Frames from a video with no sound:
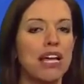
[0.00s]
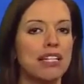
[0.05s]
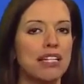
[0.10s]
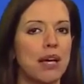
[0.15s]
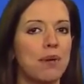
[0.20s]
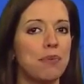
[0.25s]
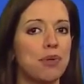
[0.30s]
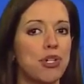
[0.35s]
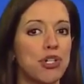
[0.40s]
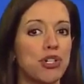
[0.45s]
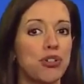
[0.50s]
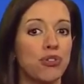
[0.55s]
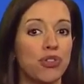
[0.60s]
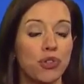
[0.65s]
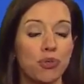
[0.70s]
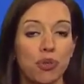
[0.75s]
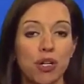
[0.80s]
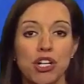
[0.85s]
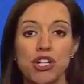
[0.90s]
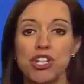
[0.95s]
Temperatures for
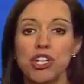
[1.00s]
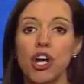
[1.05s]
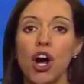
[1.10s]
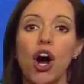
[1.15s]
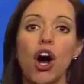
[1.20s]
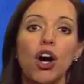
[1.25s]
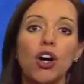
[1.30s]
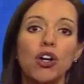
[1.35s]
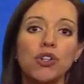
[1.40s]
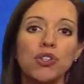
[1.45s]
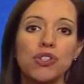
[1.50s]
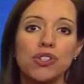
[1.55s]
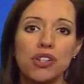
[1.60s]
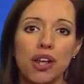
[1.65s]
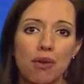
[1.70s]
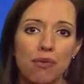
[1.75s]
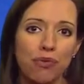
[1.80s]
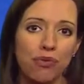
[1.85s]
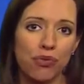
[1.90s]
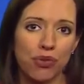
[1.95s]
the region all
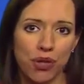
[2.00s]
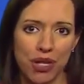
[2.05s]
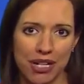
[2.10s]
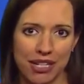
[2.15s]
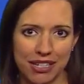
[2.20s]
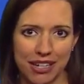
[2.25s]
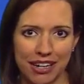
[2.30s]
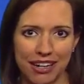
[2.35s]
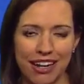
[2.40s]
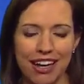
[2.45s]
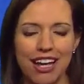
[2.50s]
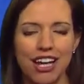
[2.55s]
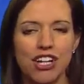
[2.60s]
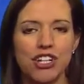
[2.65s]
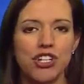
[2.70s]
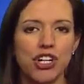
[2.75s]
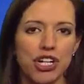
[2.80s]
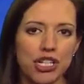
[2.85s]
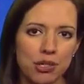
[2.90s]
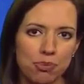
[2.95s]
sub freezing,
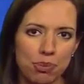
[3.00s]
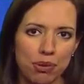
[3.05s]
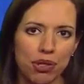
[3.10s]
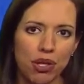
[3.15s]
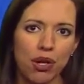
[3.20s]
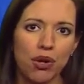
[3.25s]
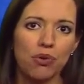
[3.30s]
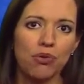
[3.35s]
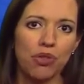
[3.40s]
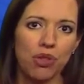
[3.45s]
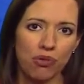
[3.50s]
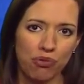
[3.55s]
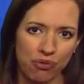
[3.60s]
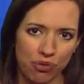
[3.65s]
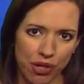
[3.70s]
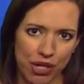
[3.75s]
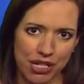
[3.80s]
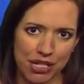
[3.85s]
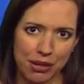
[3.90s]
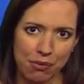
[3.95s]
just below the
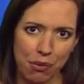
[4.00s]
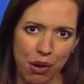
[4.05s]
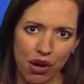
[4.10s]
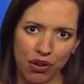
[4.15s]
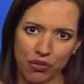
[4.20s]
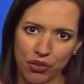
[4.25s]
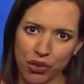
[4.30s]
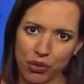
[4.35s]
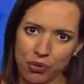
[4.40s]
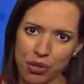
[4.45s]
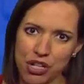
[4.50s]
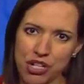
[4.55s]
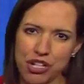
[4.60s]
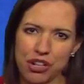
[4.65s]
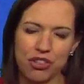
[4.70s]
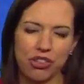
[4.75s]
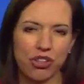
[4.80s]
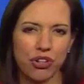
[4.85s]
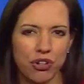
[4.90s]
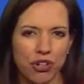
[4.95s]
freezing mark for the
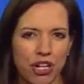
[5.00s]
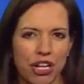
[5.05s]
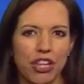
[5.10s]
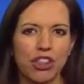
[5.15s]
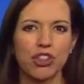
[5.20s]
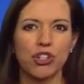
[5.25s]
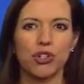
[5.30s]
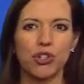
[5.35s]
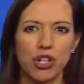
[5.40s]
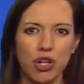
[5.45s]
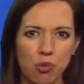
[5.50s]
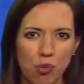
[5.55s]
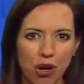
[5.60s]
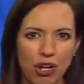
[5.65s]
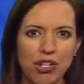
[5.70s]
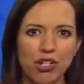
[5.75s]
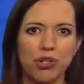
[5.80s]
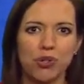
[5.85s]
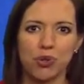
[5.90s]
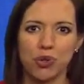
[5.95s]
region, 30,
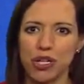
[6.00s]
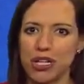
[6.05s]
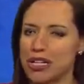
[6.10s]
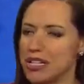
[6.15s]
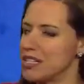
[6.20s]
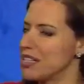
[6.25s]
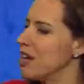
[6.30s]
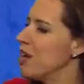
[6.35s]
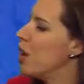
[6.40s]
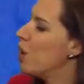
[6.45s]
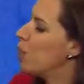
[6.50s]
31 degrees.